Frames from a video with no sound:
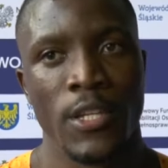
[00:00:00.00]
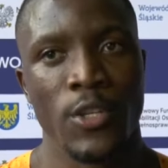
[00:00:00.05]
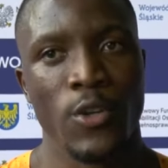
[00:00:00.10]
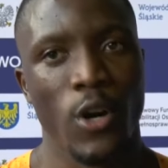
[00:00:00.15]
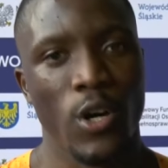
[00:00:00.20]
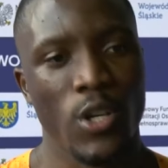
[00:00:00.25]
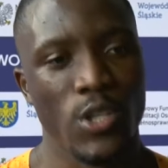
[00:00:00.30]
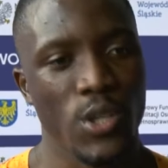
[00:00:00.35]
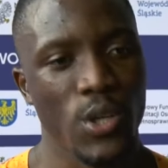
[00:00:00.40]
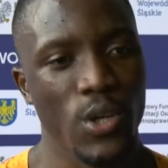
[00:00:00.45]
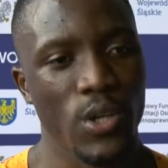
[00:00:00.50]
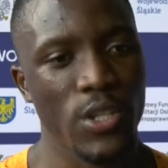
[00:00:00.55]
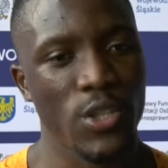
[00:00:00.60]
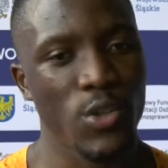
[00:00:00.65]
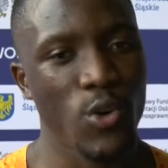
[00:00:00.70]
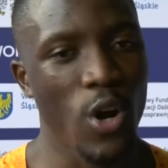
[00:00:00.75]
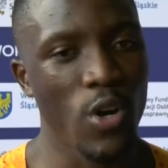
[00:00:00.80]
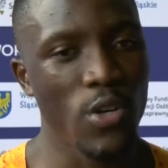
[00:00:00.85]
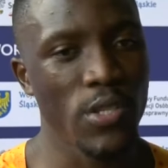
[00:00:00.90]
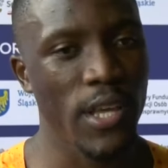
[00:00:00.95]
it
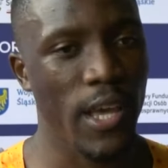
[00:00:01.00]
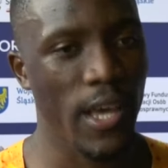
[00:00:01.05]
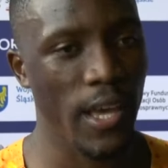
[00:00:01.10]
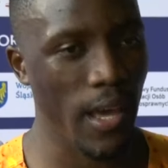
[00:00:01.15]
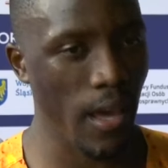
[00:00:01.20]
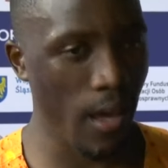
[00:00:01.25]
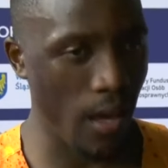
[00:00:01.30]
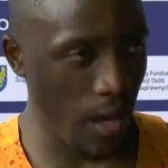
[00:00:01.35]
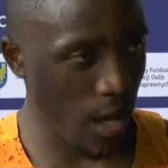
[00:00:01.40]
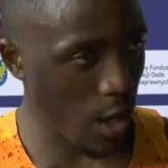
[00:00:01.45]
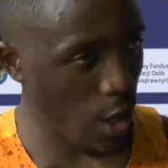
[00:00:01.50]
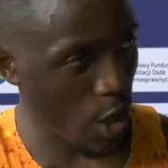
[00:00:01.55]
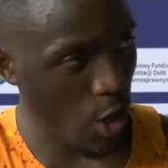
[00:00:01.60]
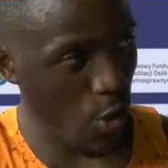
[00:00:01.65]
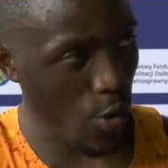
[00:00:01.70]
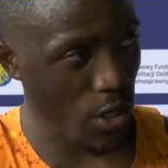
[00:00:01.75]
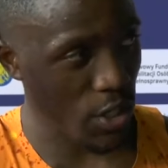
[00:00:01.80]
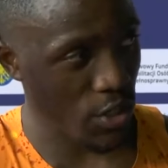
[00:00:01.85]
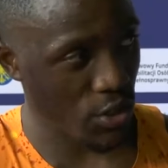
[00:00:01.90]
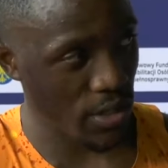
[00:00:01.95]
goes a
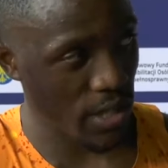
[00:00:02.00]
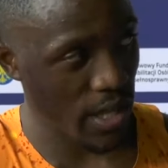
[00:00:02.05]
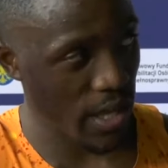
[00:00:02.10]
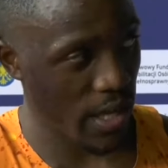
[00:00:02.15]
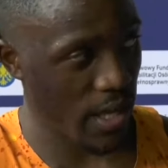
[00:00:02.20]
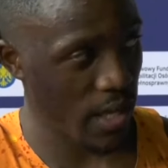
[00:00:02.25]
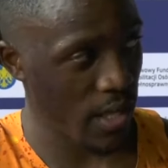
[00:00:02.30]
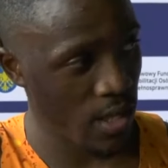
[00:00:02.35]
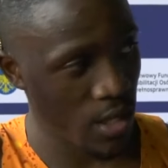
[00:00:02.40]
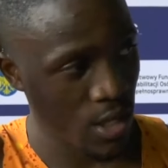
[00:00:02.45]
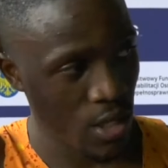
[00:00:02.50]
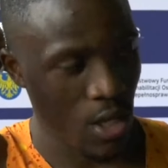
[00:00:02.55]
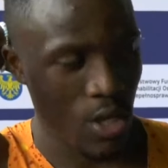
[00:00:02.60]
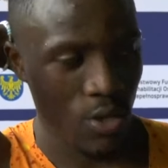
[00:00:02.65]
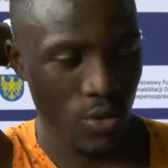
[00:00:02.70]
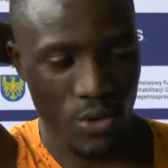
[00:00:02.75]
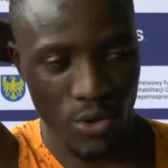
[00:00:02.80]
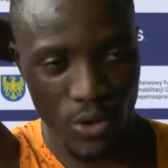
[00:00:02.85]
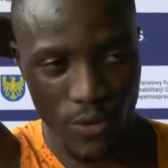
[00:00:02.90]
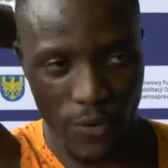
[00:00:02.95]
long way
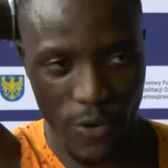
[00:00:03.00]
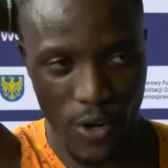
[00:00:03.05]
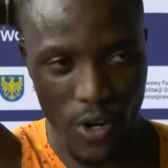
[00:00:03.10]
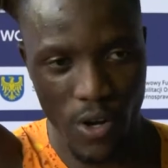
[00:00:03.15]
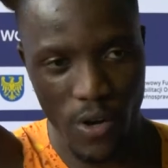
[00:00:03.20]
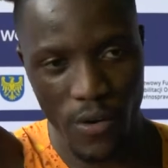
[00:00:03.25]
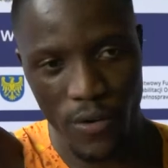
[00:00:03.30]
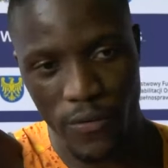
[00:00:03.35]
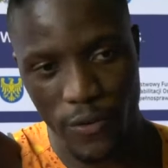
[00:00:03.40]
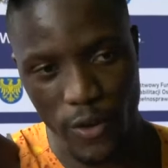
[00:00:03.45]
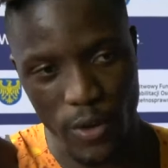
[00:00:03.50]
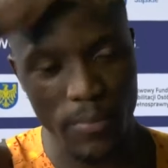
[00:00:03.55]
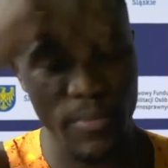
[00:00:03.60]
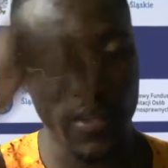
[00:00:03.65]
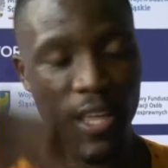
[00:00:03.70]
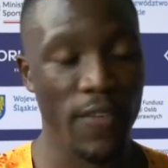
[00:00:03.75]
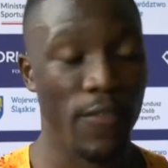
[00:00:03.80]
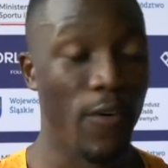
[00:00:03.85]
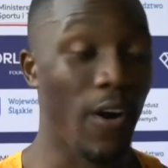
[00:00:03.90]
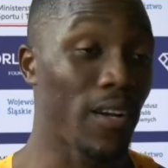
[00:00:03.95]
from
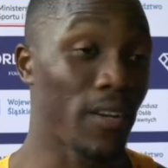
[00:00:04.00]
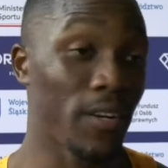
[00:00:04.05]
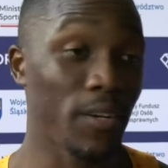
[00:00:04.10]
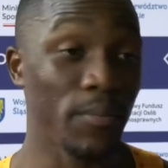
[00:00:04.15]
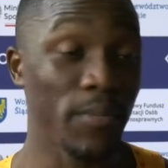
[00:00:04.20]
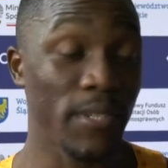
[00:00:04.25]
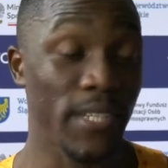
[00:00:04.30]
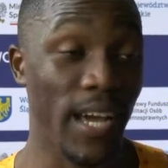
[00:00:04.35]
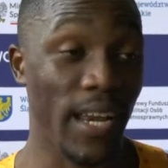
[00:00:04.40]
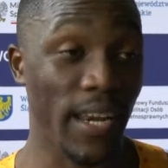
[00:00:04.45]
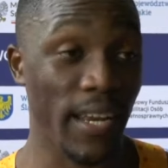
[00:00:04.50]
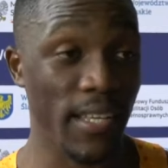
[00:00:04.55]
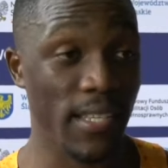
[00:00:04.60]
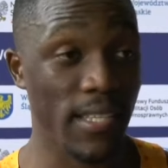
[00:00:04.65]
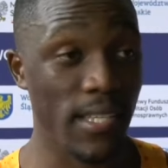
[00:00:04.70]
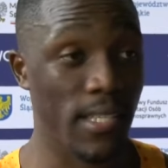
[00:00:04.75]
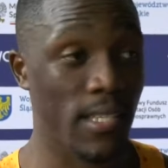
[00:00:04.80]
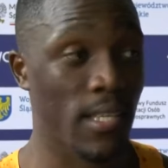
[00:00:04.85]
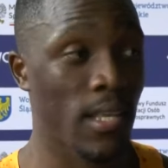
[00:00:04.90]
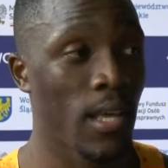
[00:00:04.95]
the 400 meter
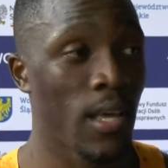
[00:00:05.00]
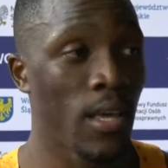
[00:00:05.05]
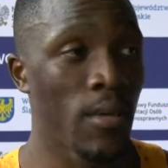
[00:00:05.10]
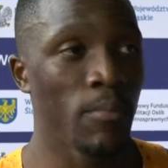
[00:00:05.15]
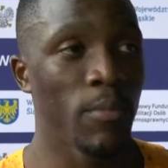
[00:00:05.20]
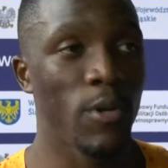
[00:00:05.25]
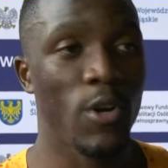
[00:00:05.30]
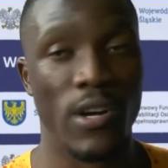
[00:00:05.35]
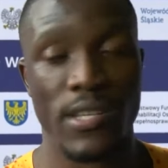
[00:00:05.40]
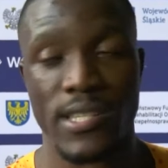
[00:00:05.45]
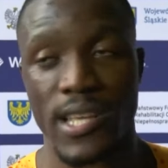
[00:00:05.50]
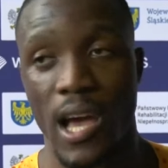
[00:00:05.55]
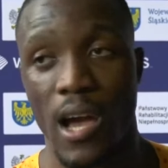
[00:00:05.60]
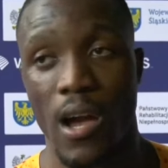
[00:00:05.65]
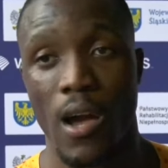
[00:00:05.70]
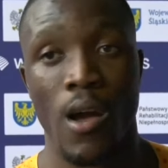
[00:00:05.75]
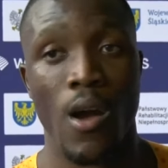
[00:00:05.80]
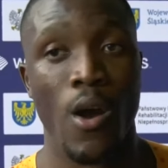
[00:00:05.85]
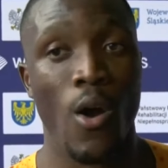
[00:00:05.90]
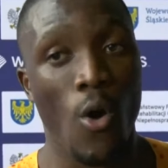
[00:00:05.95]
races, because
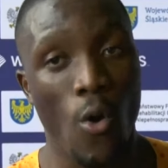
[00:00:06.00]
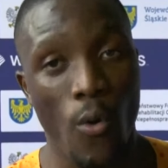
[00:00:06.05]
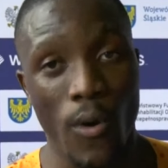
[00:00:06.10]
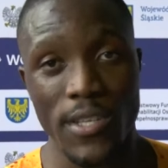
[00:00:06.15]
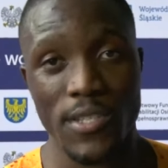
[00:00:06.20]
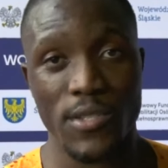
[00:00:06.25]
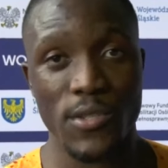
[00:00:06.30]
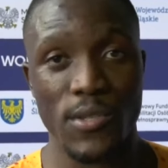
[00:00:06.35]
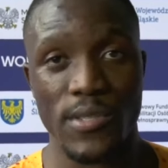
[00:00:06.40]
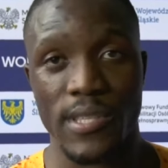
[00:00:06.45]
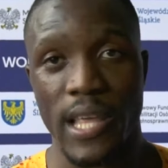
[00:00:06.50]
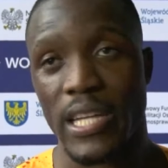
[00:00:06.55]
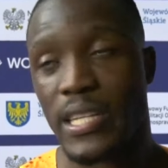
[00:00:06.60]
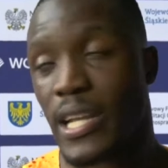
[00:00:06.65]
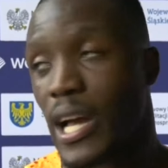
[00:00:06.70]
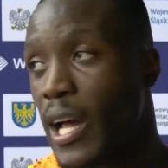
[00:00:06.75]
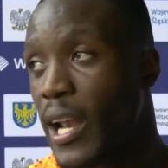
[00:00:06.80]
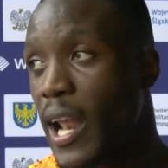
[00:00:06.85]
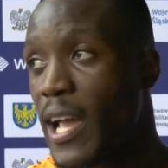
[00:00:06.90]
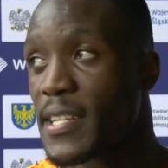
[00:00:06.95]
once you start,
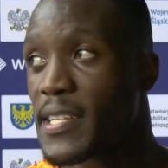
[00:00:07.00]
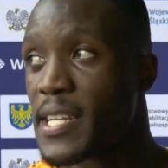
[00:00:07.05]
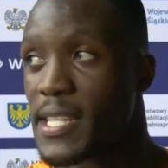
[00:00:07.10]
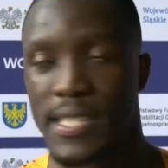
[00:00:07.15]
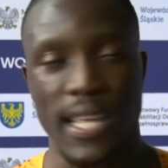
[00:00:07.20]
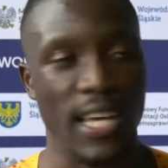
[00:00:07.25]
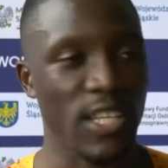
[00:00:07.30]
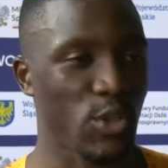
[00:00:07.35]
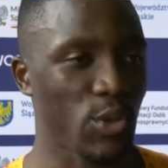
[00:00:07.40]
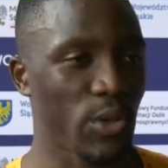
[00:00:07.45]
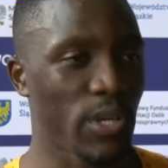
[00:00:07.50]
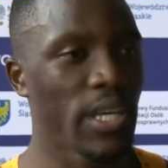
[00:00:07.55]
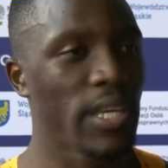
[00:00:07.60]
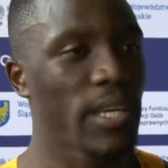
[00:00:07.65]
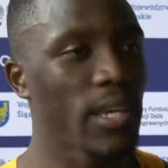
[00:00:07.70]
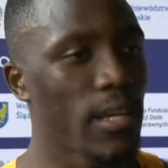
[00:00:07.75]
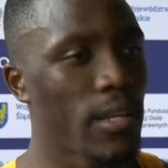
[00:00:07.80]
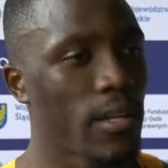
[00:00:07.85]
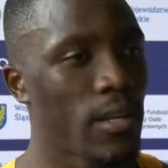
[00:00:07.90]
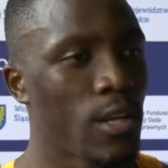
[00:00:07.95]
lactic starts to kick
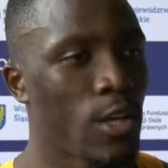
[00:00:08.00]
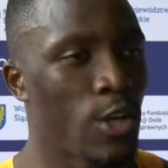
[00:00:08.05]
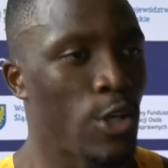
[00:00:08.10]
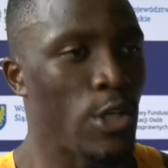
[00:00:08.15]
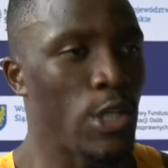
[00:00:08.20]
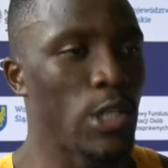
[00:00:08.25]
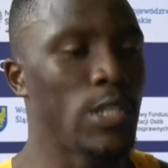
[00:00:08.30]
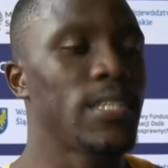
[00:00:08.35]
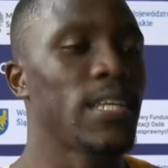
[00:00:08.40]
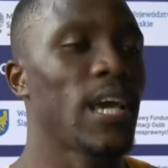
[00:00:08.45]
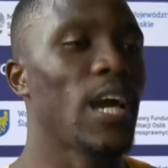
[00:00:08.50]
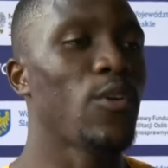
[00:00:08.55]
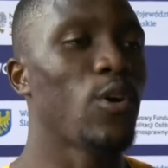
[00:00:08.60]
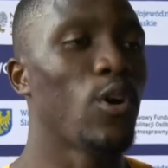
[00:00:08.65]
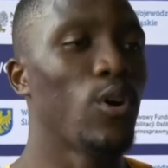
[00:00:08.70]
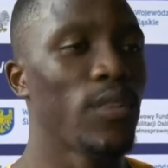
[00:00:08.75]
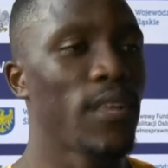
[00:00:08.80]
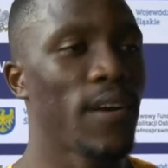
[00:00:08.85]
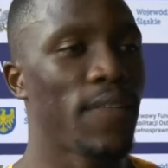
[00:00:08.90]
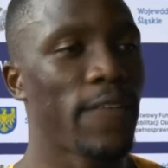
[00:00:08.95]
in, you try and
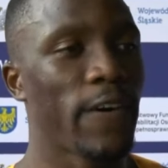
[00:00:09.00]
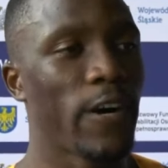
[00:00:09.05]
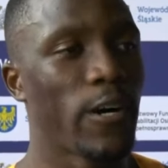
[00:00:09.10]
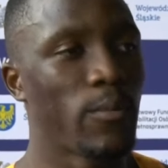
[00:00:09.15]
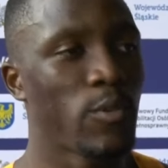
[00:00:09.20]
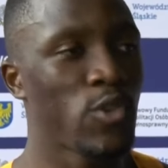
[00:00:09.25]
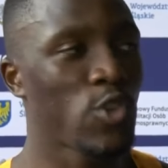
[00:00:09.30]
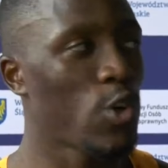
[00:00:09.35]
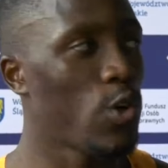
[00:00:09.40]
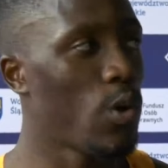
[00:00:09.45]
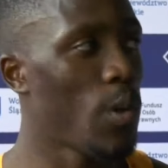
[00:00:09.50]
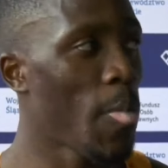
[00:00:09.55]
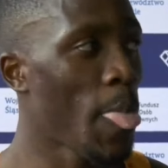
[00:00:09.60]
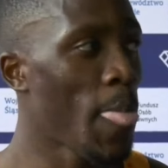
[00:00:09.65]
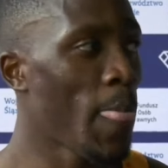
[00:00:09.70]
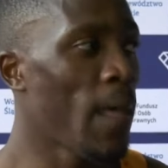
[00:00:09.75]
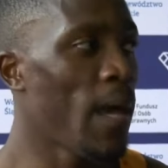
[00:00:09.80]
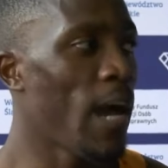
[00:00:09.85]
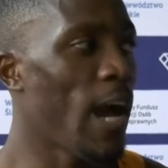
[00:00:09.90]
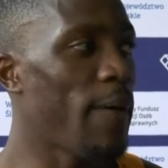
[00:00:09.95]
hold the form. So
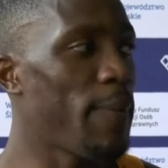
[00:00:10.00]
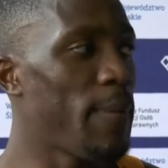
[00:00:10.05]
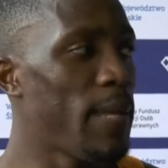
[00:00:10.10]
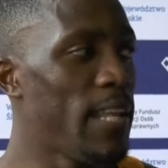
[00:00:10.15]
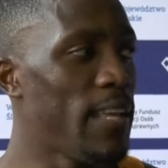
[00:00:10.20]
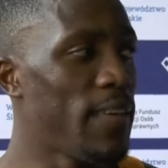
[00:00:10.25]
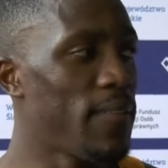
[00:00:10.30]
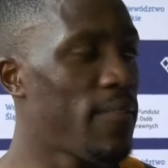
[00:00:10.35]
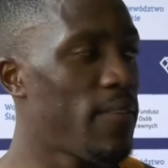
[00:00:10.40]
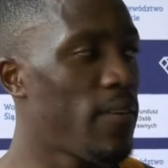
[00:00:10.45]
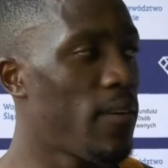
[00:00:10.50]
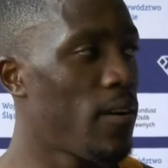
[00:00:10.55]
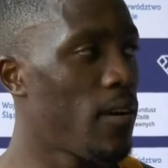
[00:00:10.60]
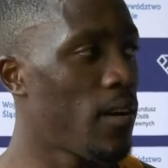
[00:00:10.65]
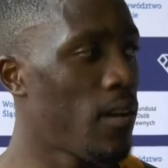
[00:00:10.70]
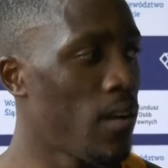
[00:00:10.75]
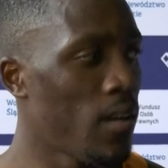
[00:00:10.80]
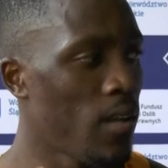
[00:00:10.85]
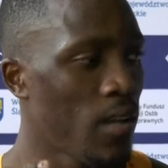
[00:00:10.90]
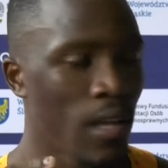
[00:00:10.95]
I believe
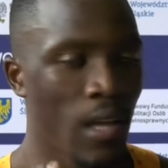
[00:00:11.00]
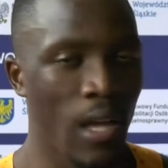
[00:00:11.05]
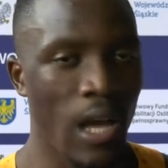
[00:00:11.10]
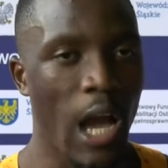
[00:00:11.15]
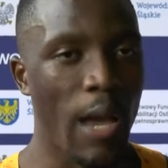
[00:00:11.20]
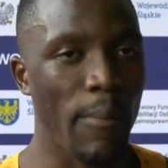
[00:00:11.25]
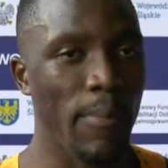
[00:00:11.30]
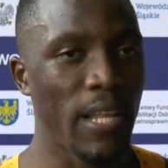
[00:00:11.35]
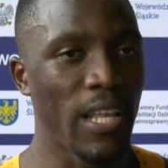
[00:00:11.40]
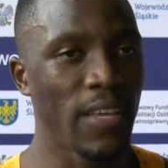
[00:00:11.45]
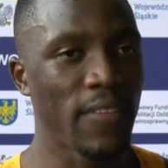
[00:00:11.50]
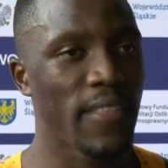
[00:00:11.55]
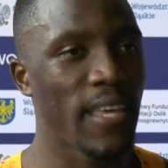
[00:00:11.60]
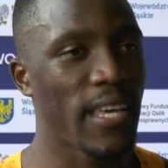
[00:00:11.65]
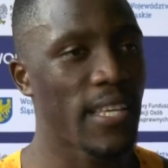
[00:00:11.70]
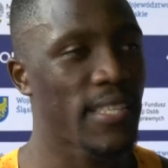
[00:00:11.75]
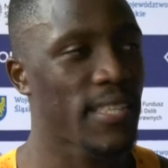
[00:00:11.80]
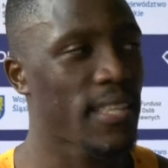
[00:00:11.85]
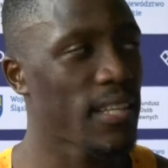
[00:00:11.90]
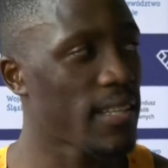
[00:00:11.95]

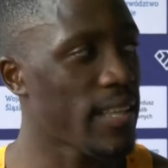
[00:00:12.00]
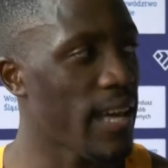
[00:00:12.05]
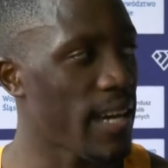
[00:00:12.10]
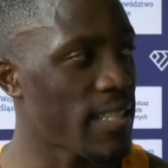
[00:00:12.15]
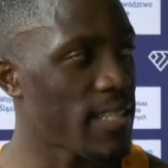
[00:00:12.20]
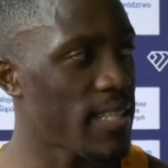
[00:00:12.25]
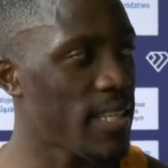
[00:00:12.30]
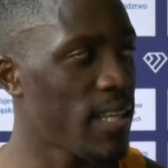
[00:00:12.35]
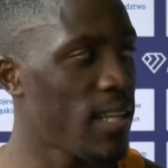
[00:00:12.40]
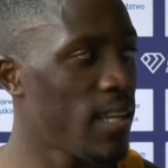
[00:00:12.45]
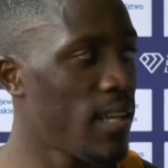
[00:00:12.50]
there's still that